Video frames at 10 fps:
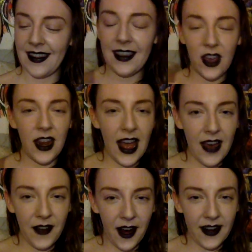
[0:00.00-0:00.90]
Could
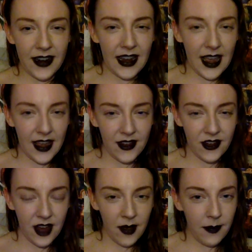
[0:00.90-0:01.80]
Half-Hearted
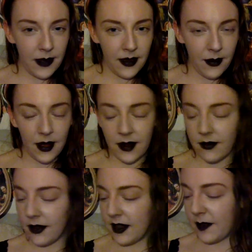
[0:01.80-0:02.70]
Handjob be one
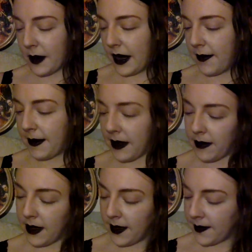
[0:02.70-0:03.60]
inspired by
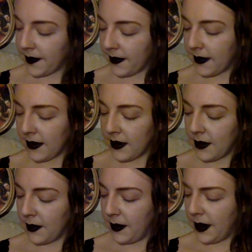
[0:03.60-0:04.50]
me?
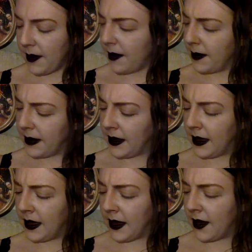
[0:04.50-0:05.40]

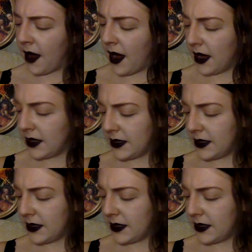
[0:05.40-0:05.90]
Probably not.